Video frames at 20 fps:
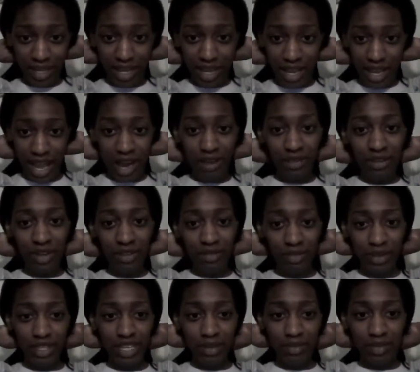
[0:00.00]
I don't know if I'm
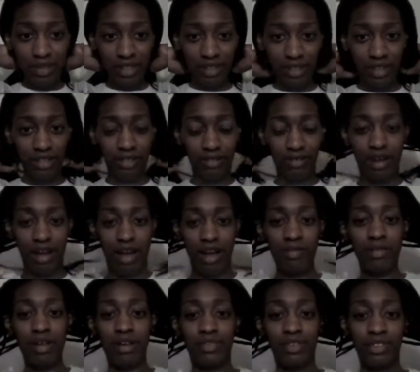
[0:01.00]
going to keep it this length or not. I'm
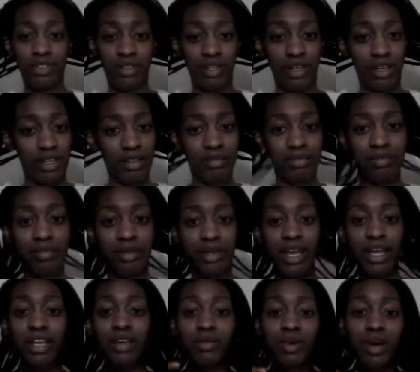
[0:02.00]
not for sure yet. But
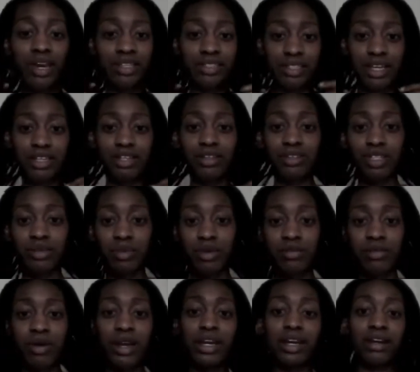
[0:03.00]
anyways, I usually put
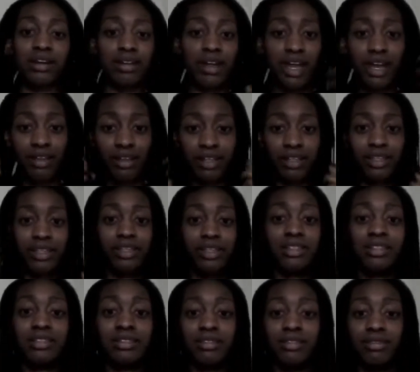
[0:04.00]
my hair down like
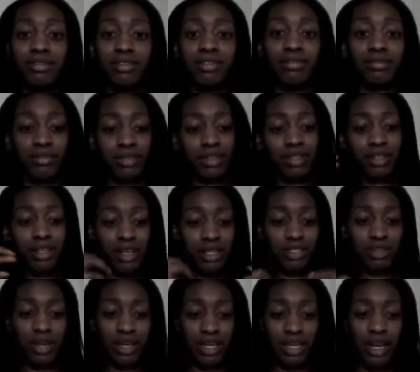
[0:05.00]
this
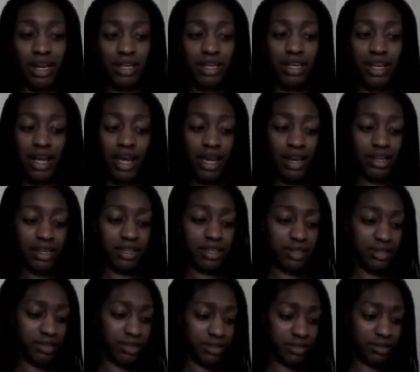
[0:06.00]
so I can kind of get an
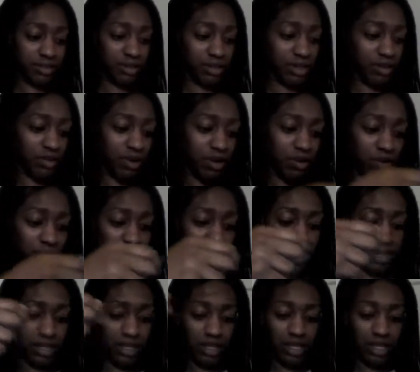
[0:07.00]
idea of what I want.